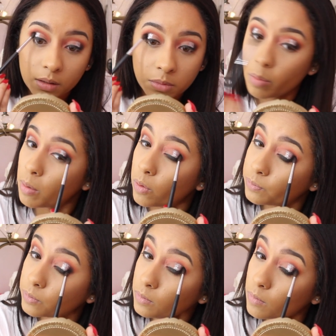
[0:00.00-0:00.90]
I'm just gonna apply them all.
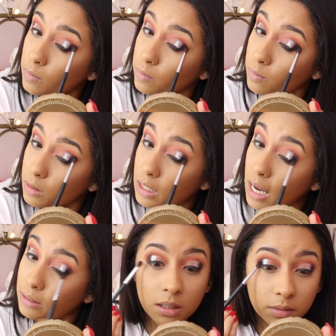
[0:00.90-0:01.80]
It's like
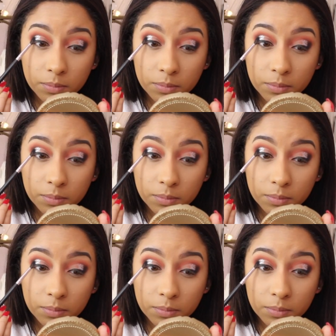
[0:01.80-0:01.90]
intense.